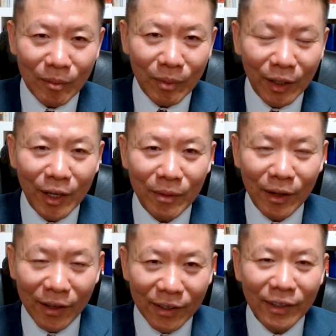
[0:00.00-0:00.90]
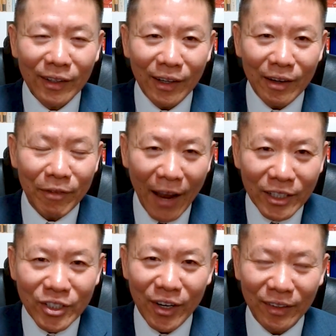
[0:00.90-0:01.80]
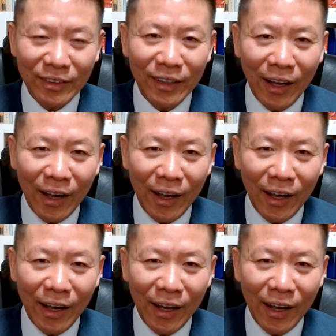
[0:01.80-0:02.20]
became a fashion